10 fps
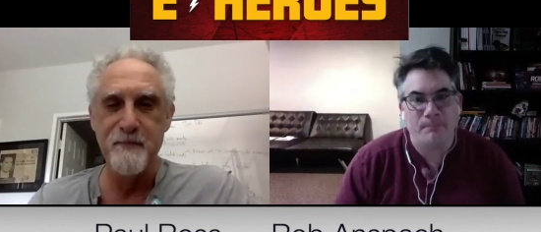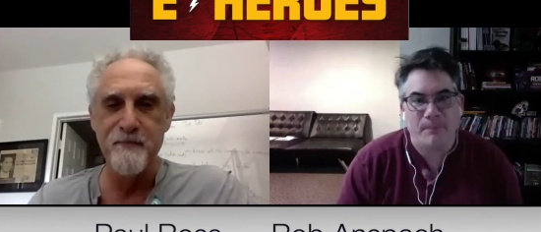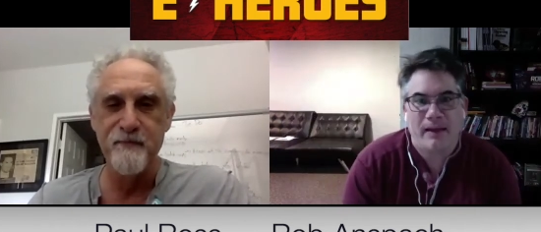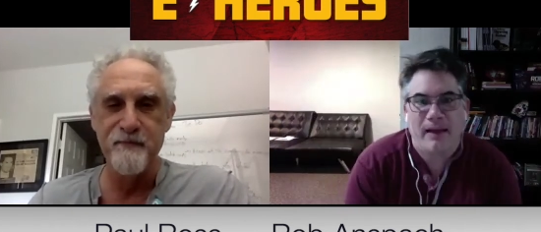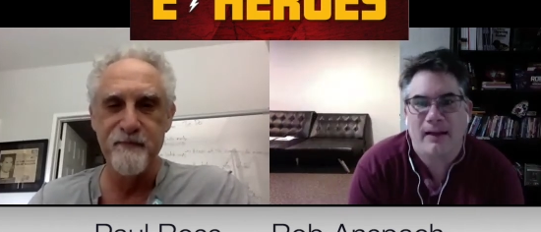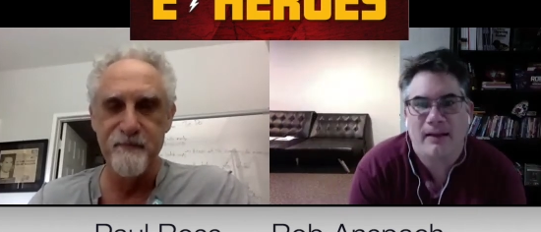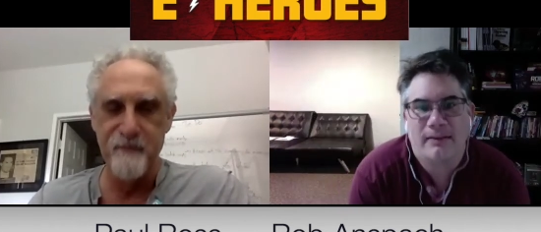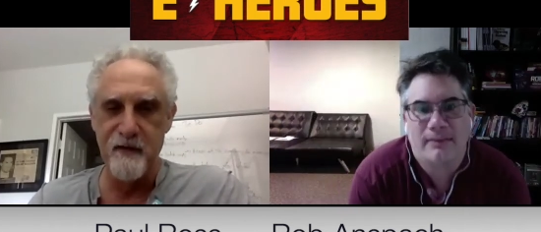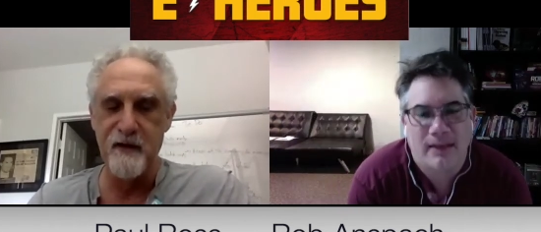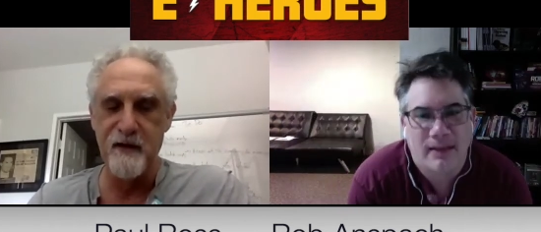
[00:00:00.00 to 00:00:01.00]

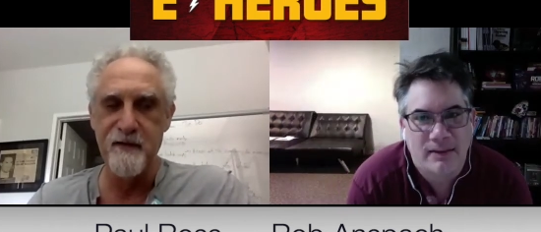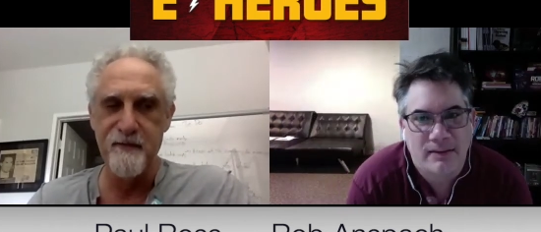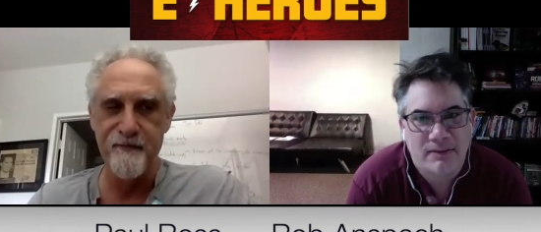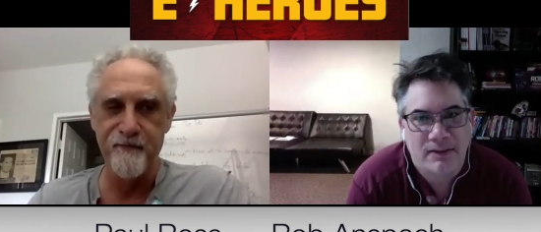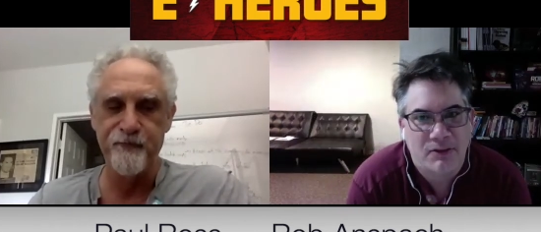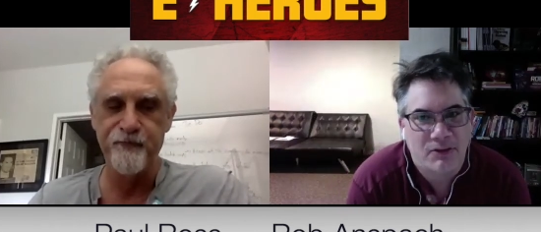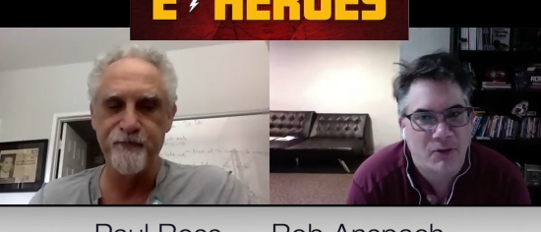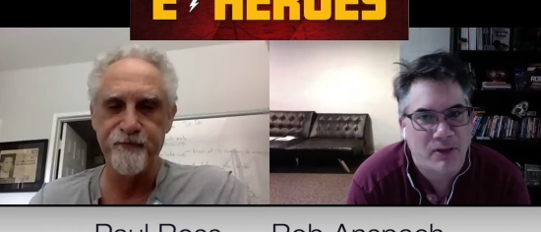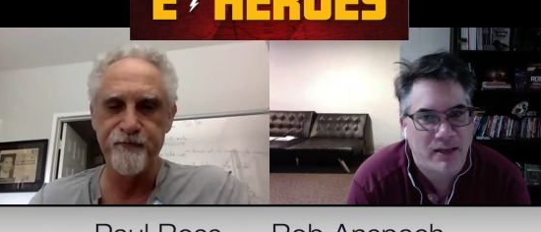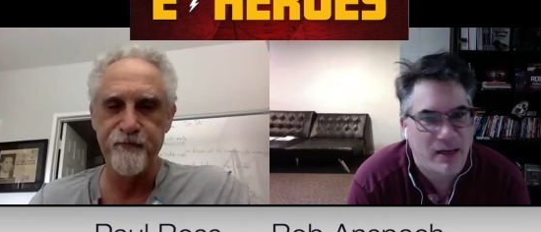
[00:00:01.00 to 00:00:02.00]
Speaker 1: and uh, you know
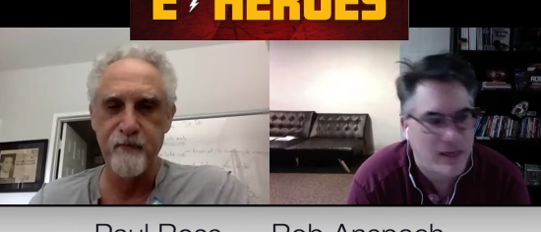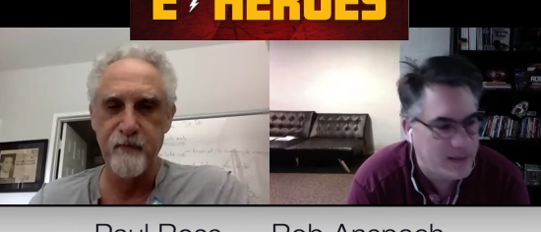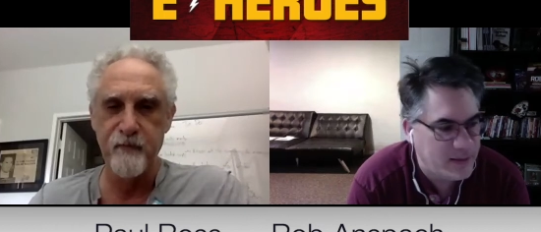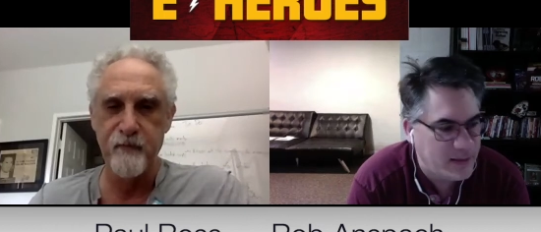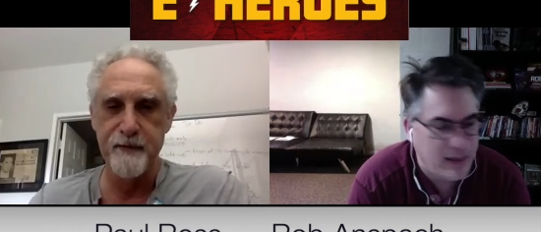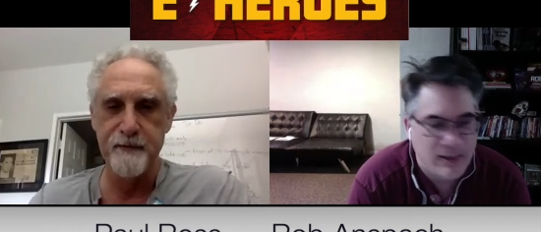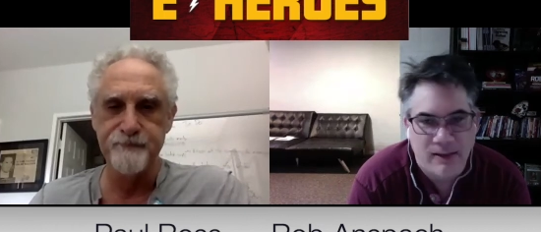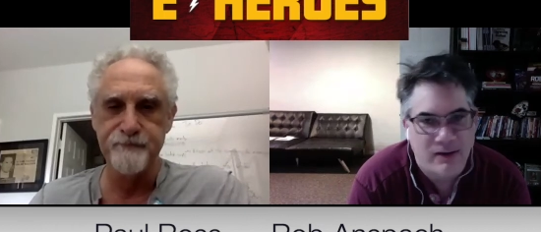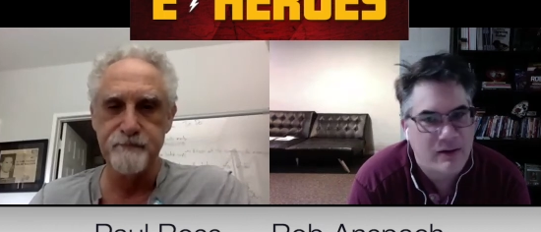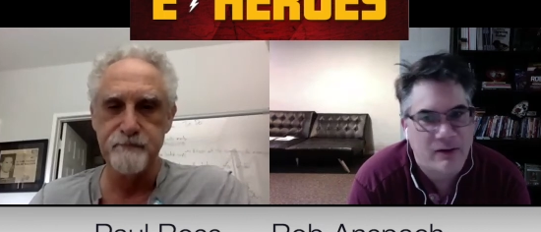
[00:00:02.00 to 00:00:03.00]
Tony and I, uh, you
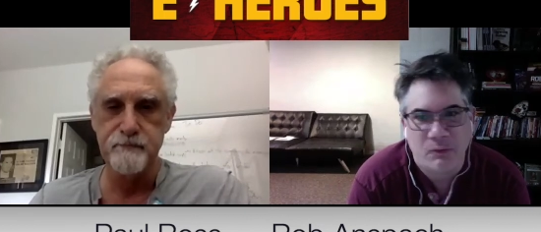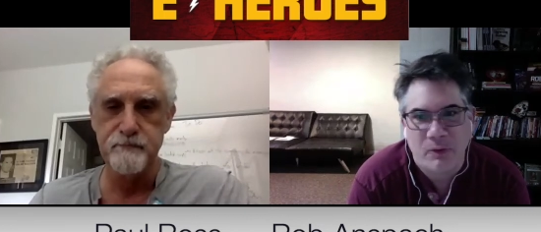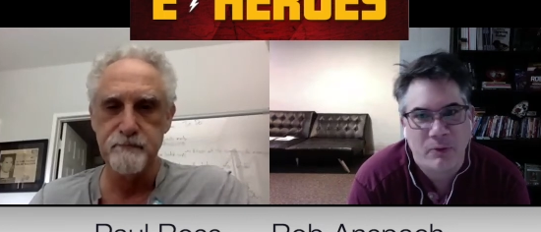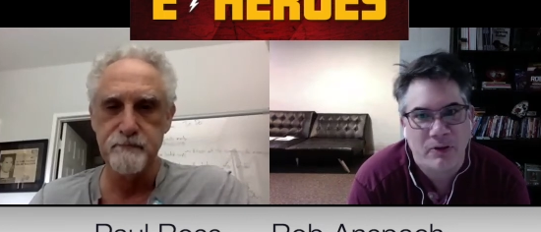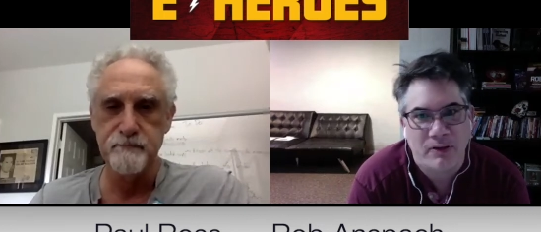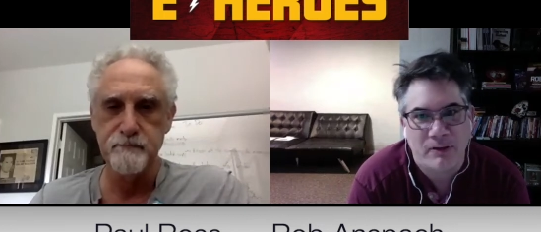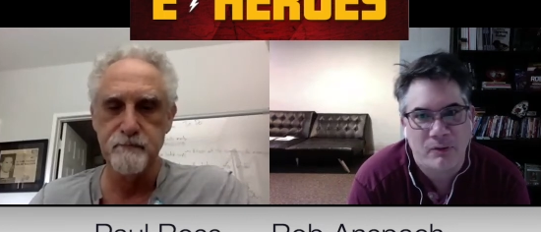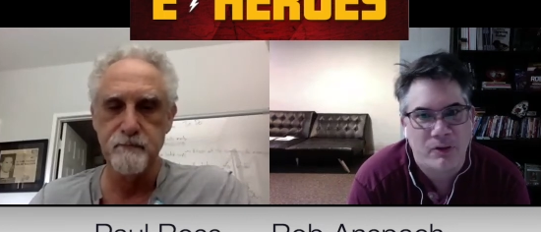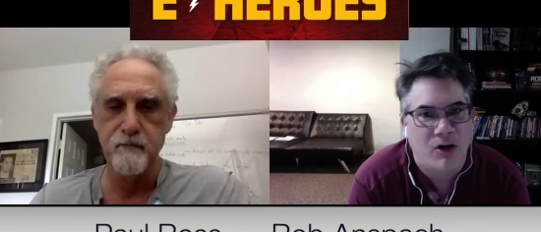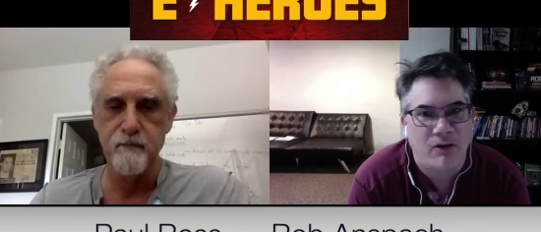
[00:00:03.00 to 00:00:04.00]
know, we would
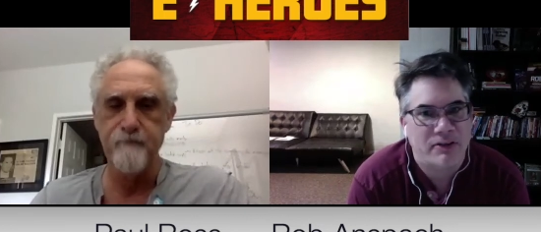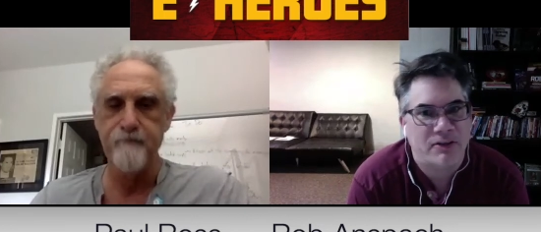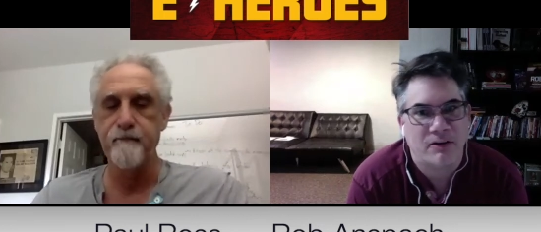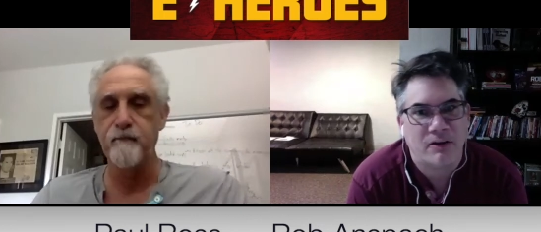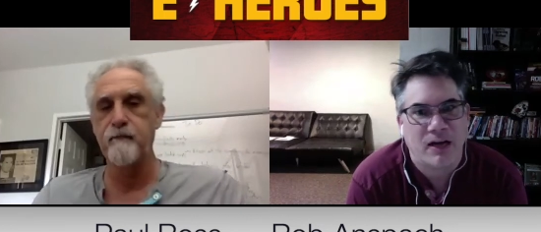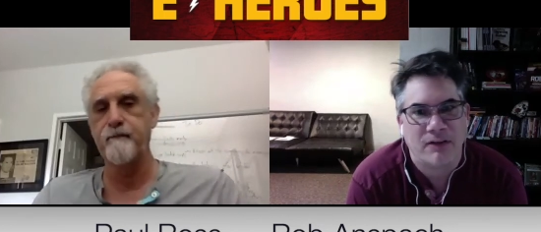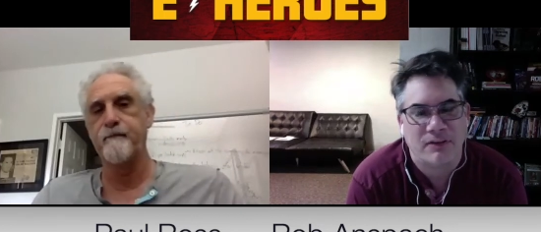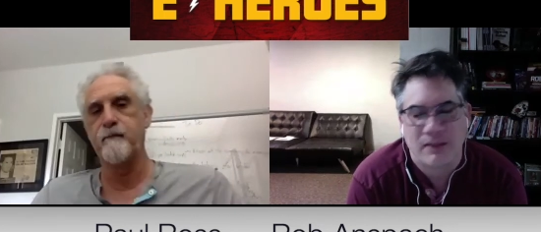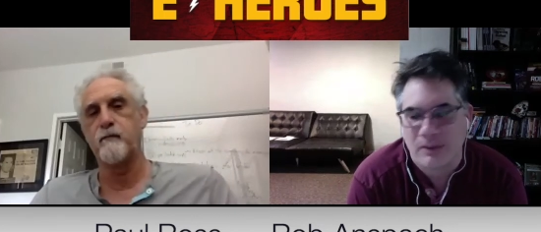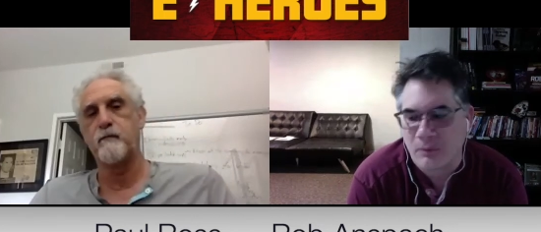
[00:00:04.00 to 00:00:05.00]
call each other
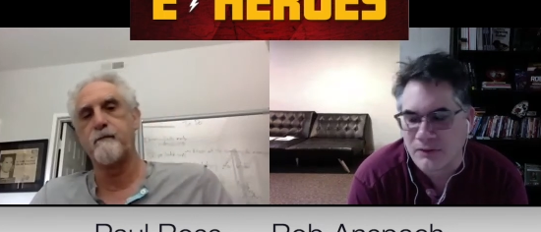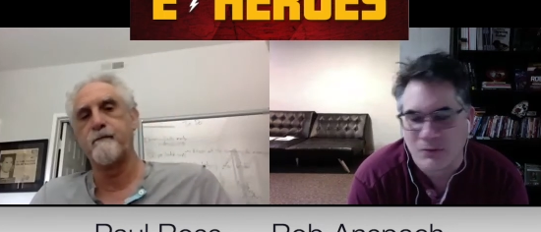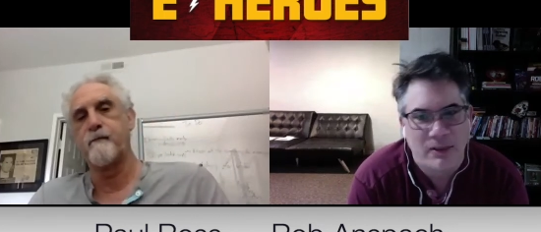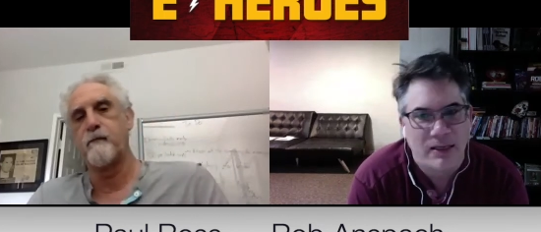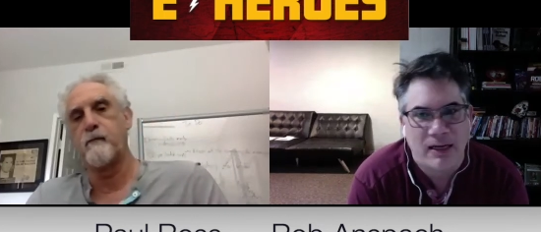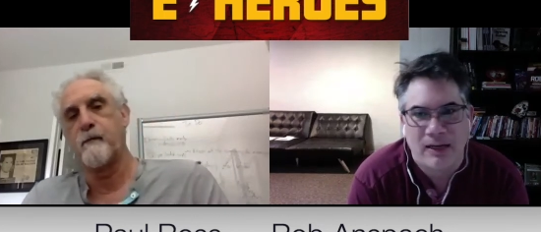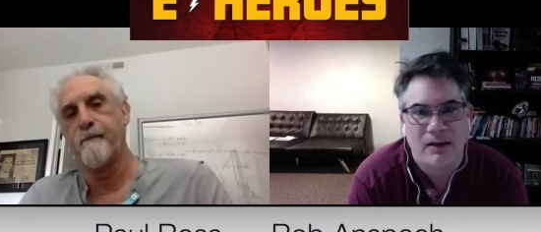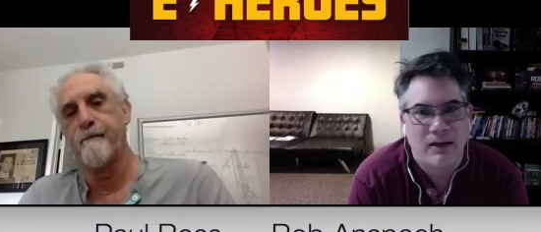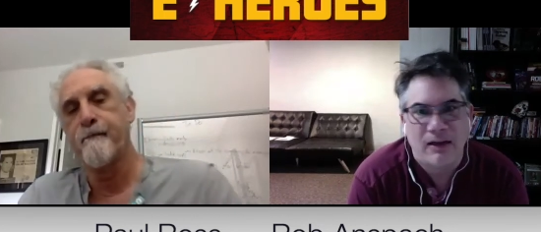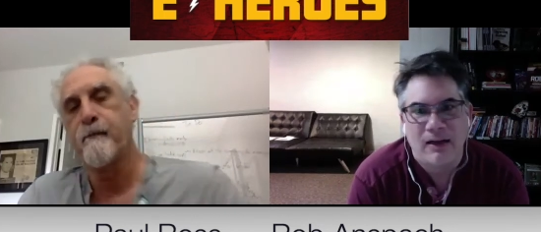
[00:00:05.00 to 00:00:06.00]
constantly once a week, and I,
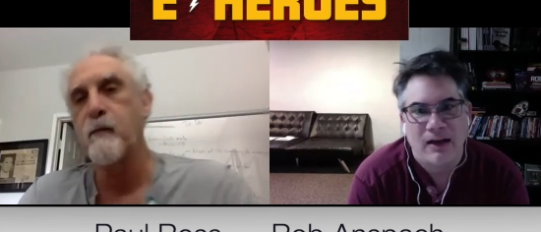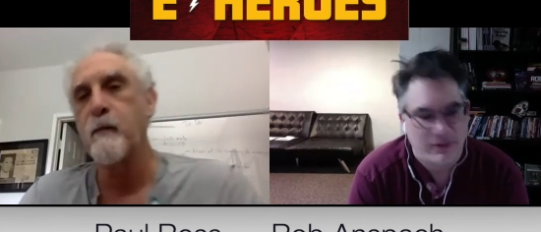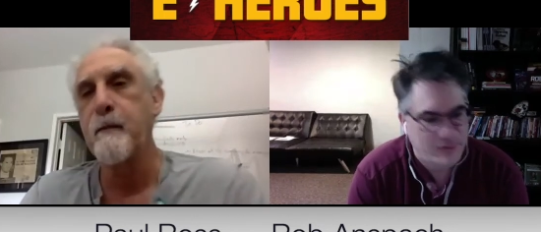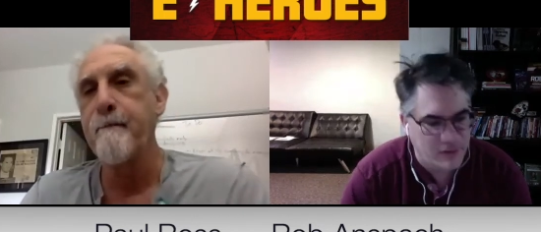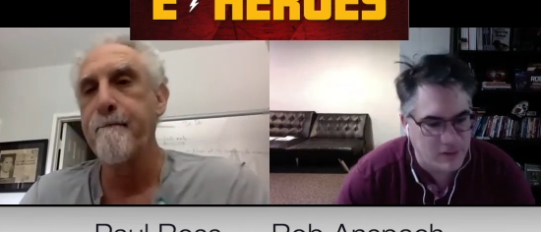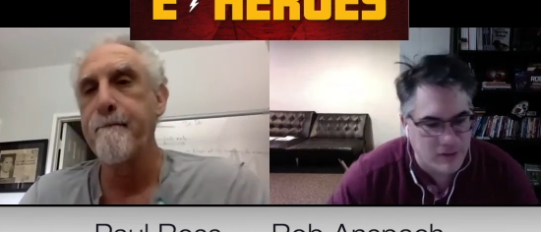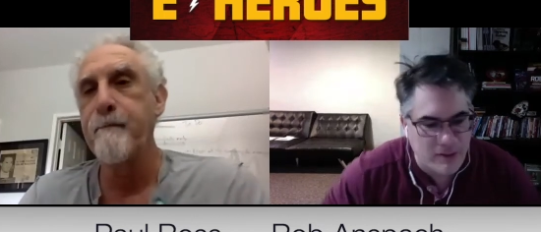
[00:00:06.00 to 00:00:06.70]
I started learning